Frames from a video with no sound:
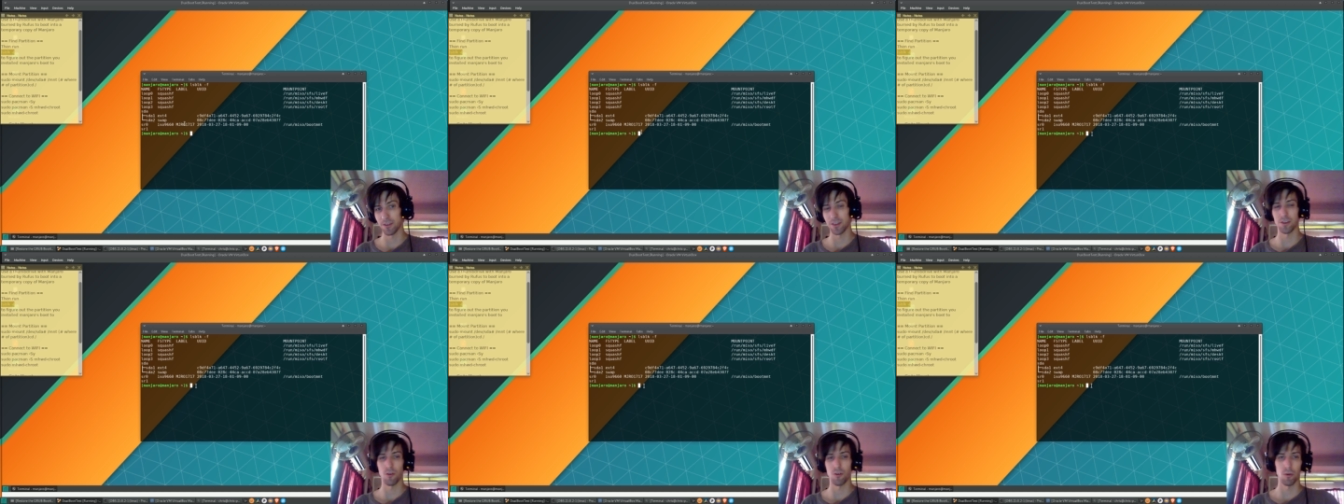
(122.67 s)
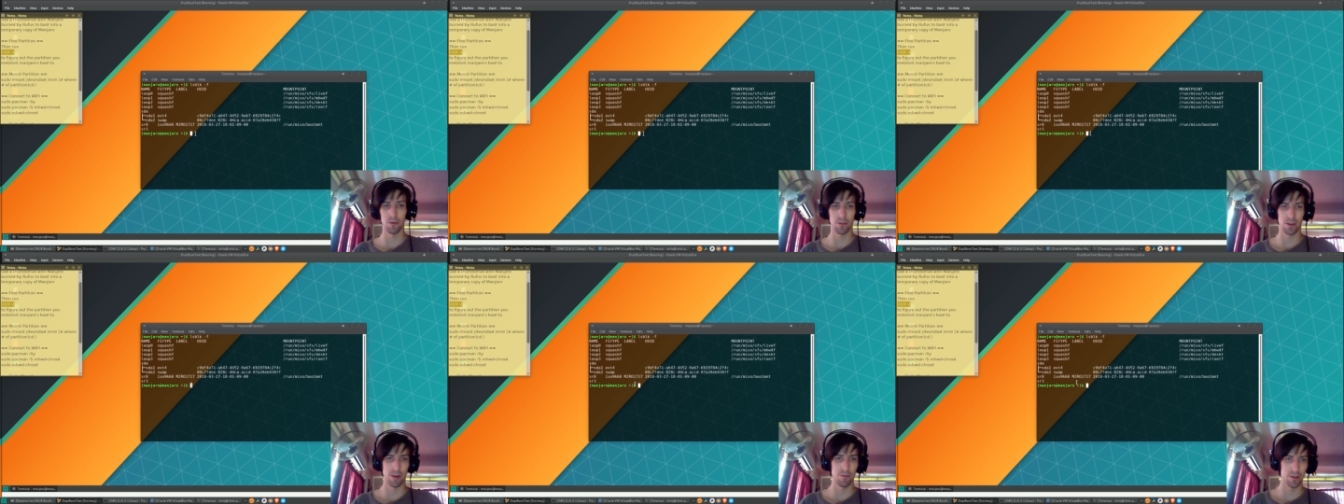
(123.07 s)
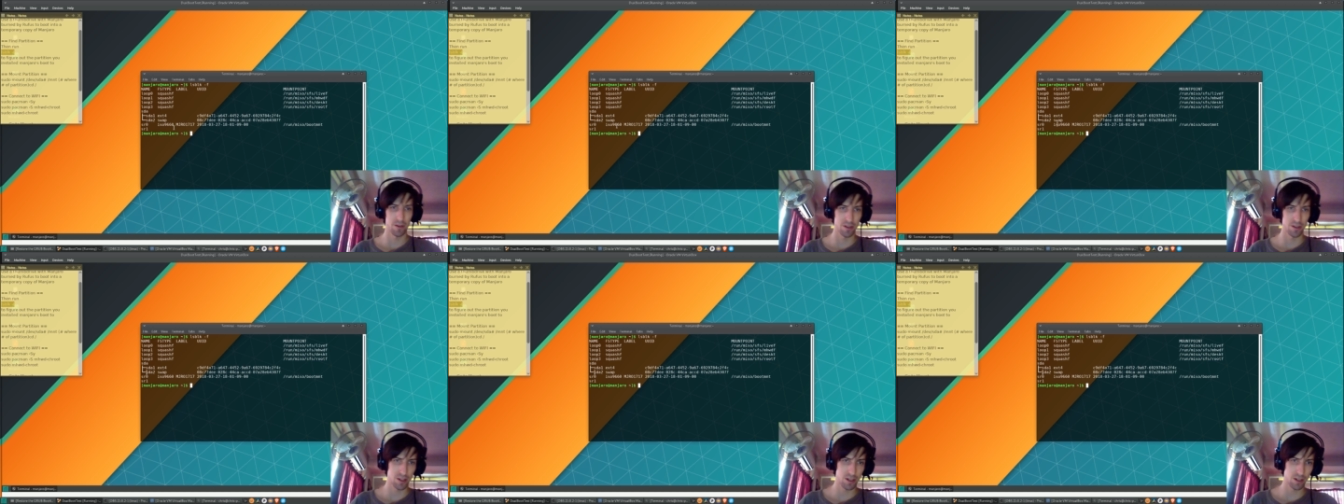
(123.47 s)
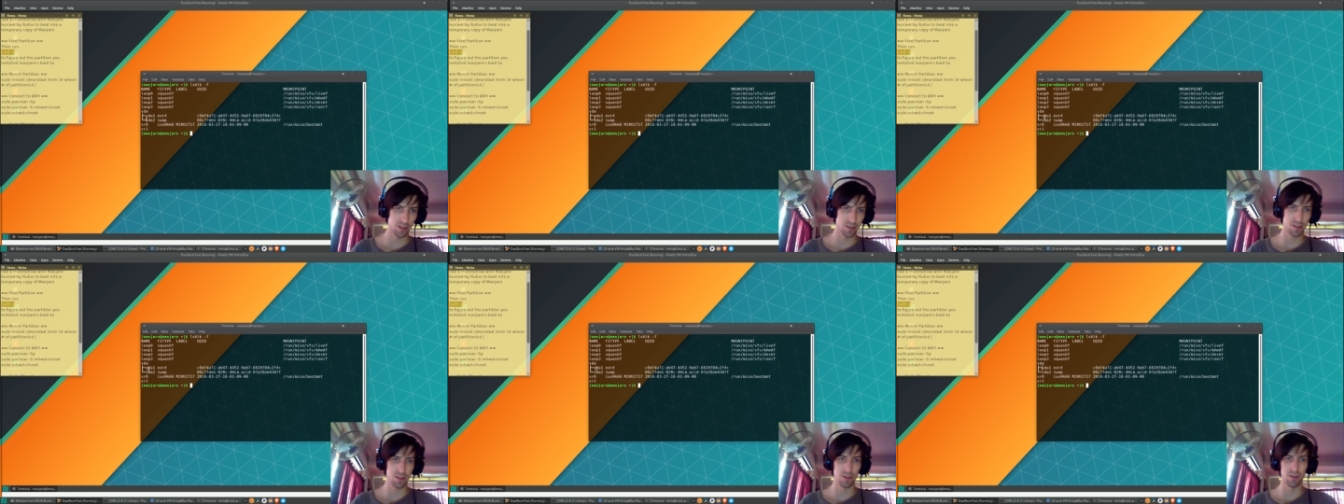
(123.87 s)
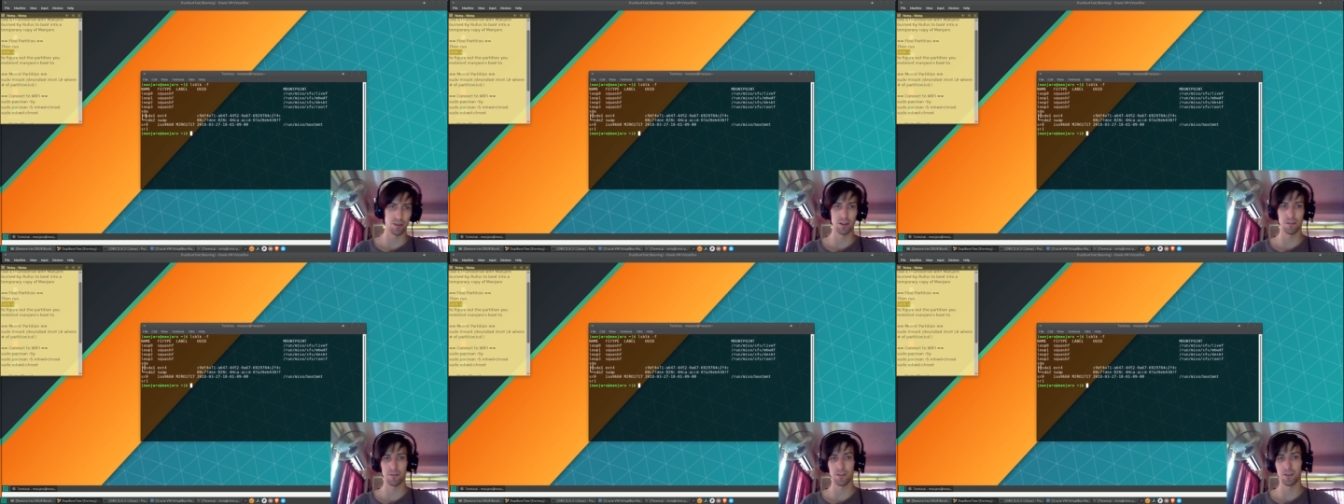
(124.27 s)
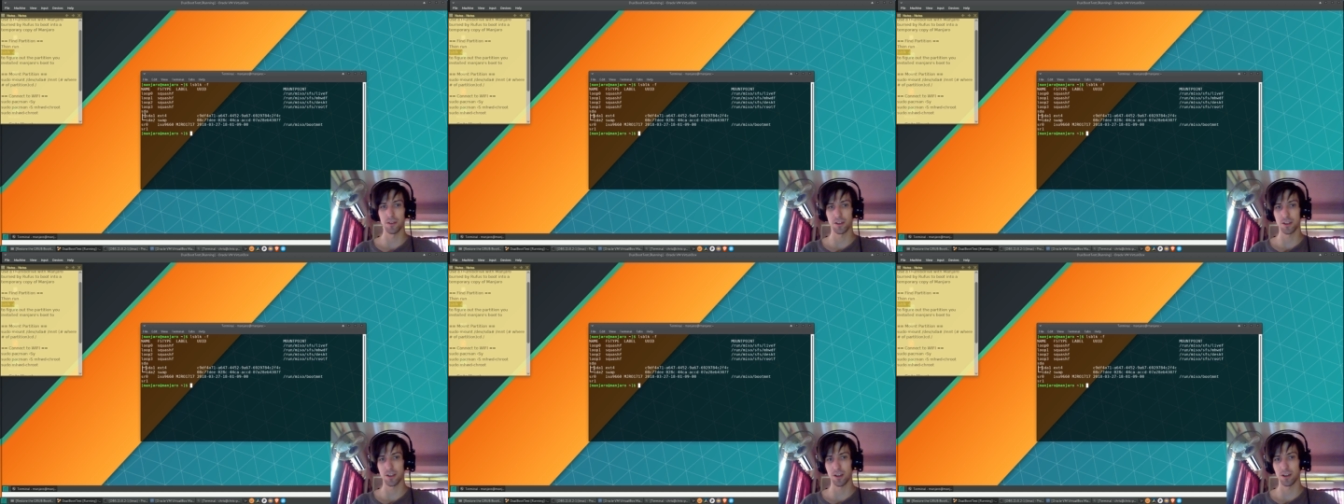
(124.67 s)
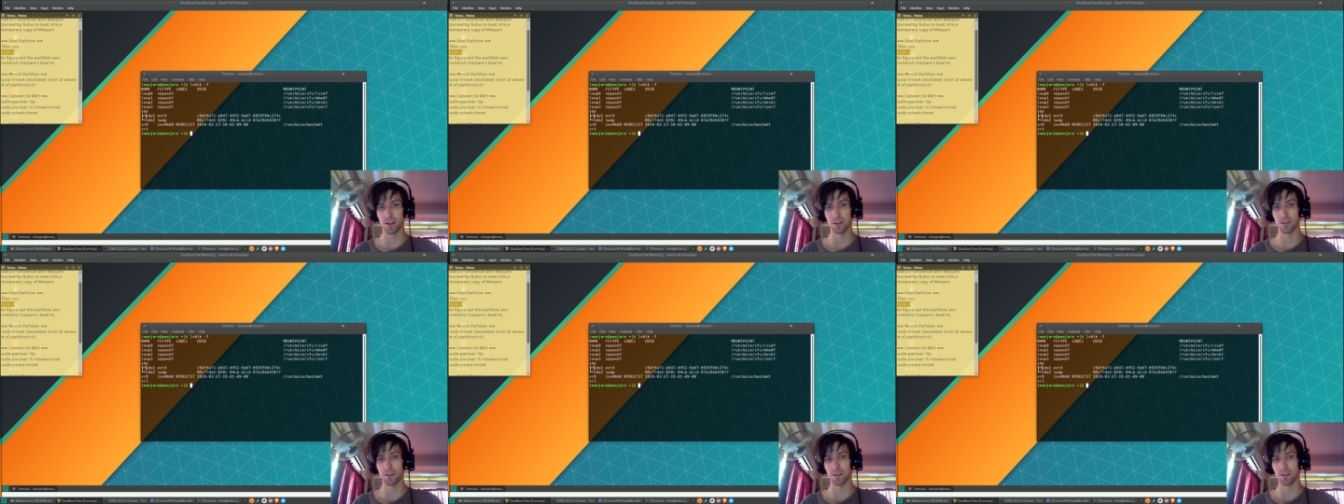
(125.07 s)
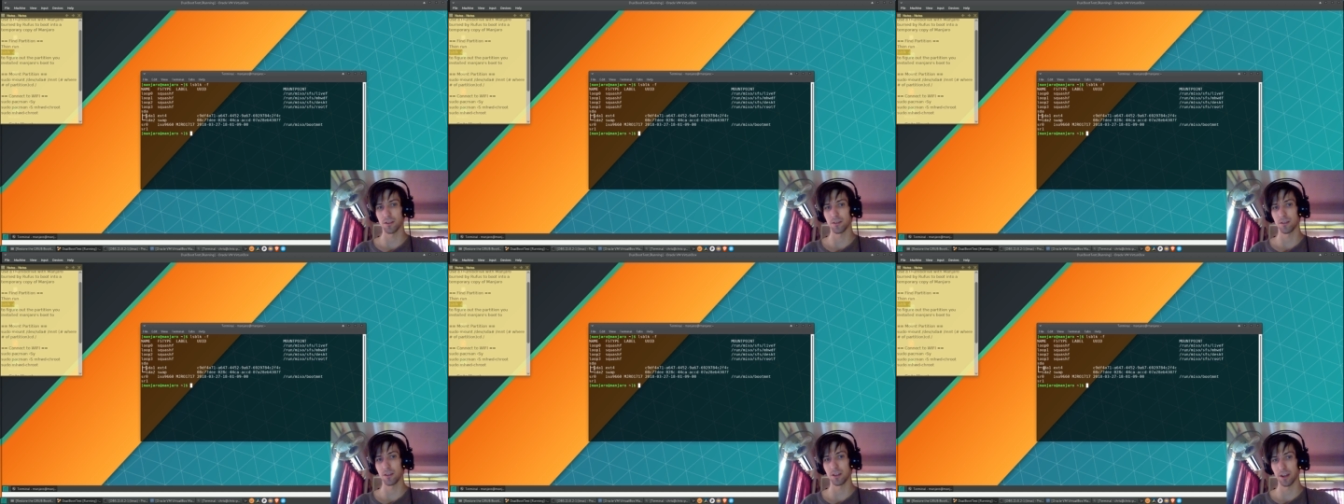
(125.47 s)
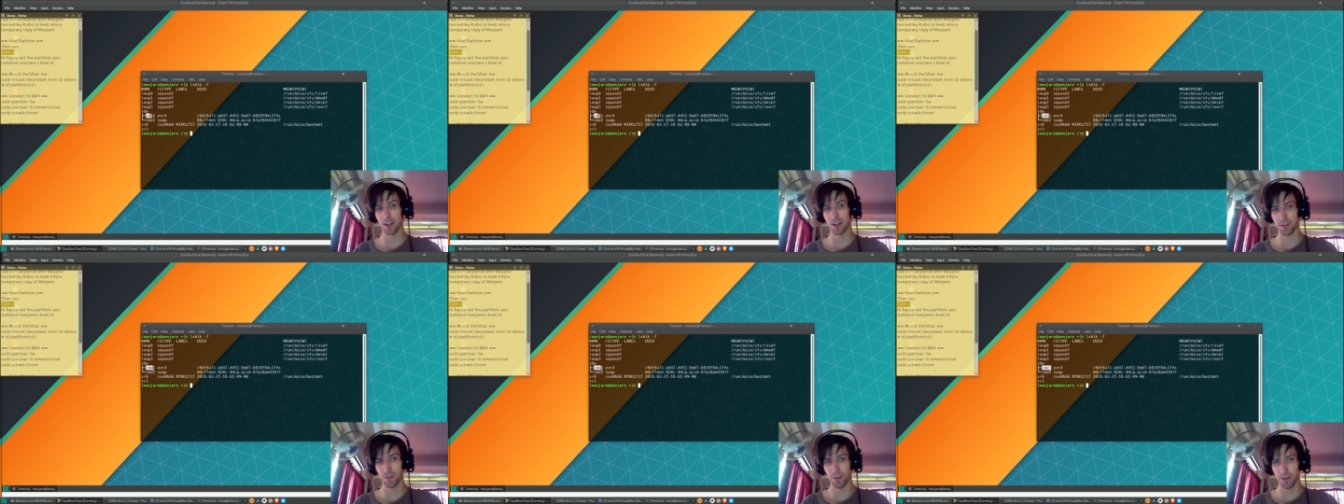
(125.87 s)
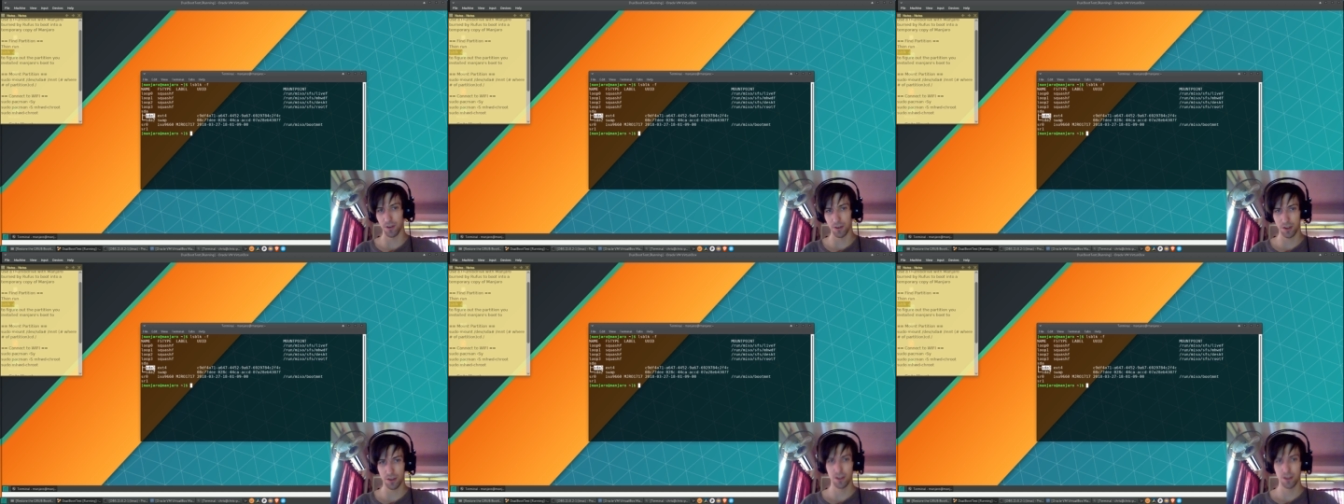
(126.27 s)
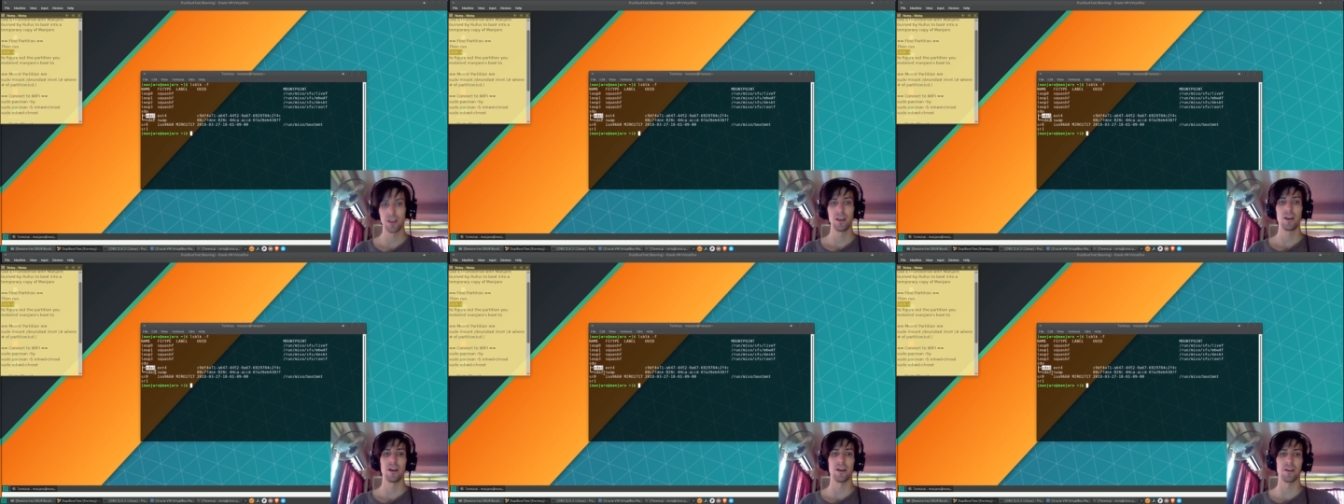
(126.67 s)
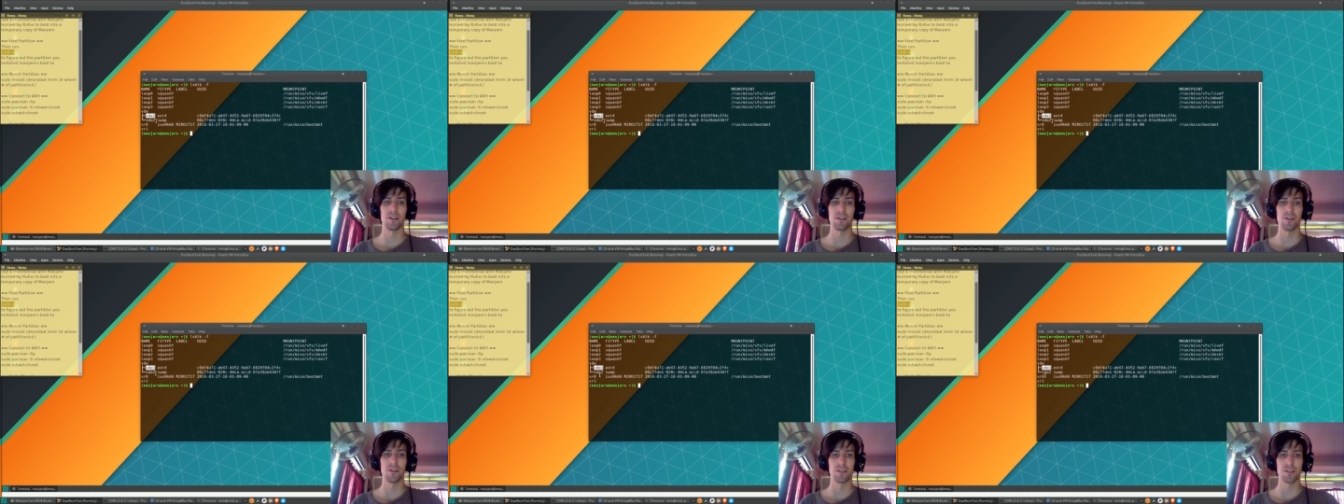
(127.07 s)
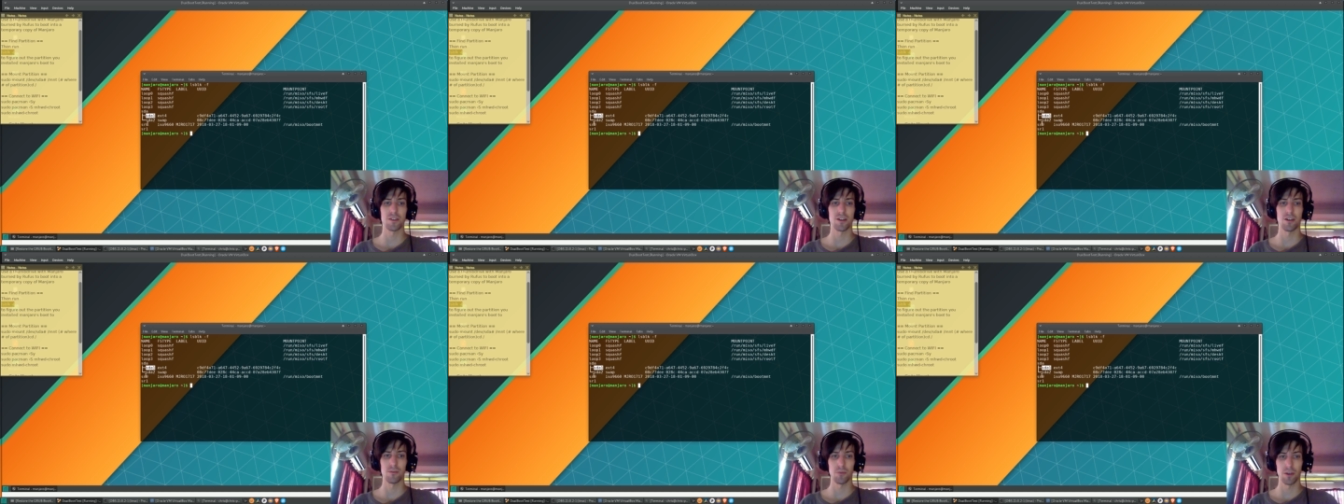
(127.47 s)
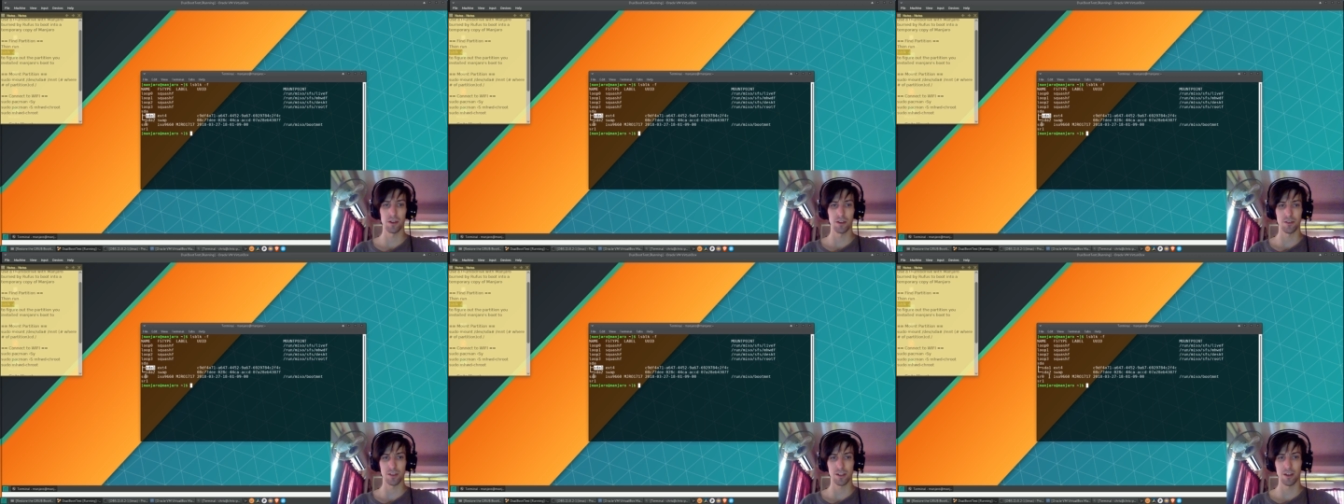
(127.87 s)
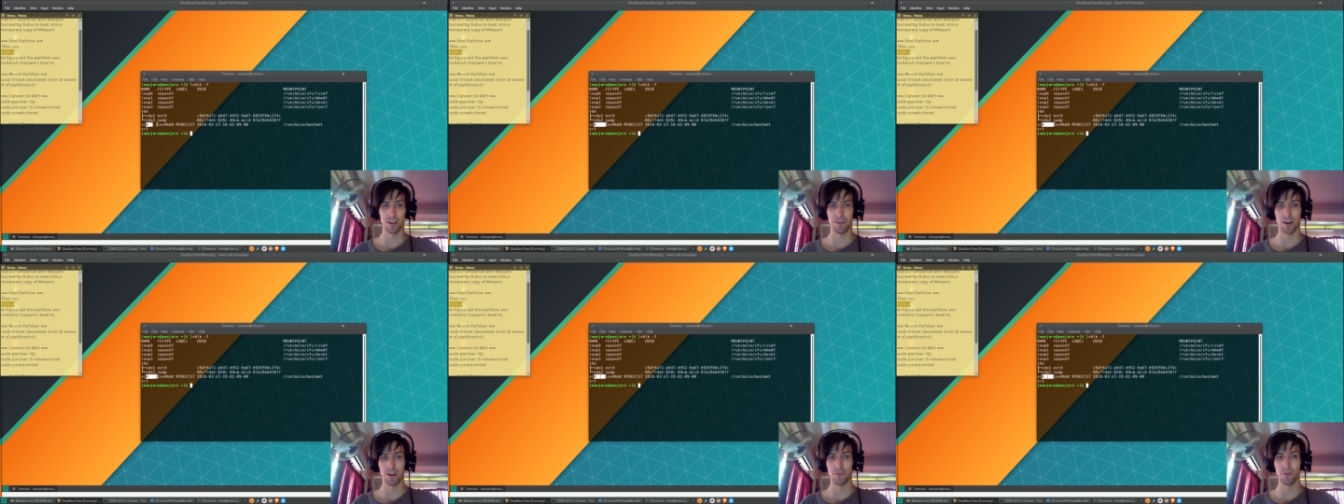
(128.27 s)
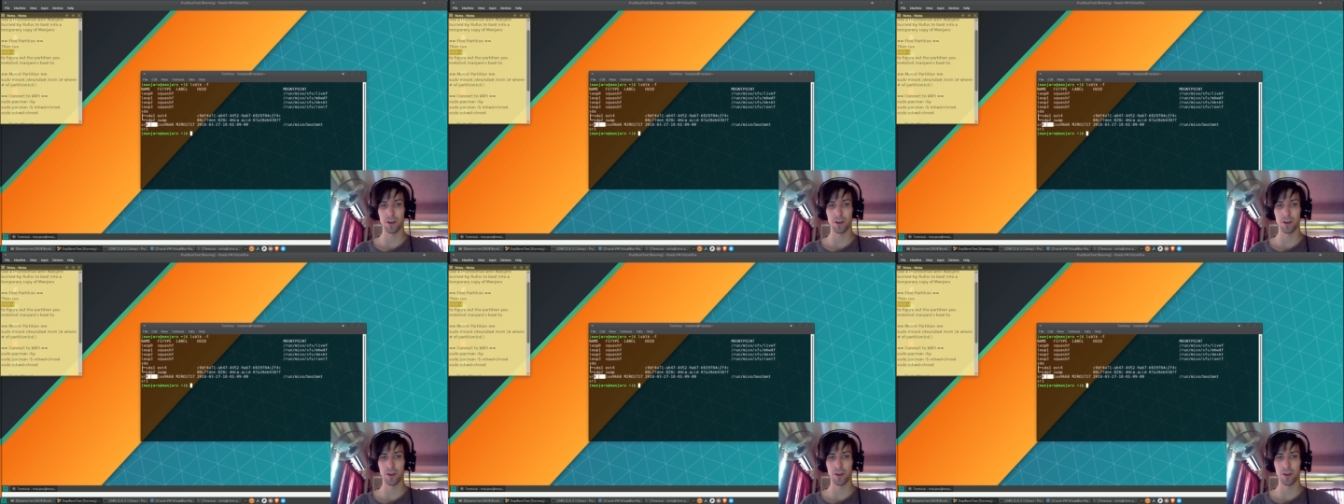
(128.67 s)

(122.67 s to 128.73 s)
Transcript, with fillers: the order they were installed. So if you installed Linux first, and then you installed Windows later on.